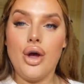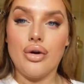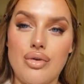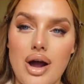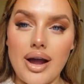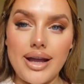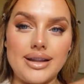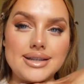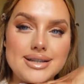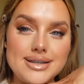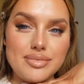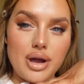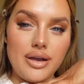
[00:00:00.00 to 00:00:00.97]
Right, this
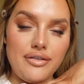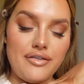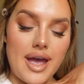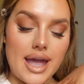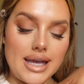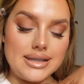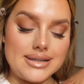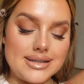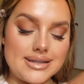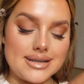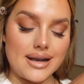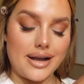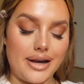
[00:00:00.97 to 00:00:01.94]
is my
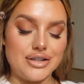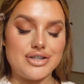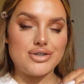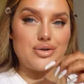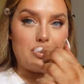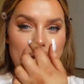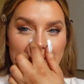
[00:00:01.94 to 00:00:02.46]
face. Gonna sort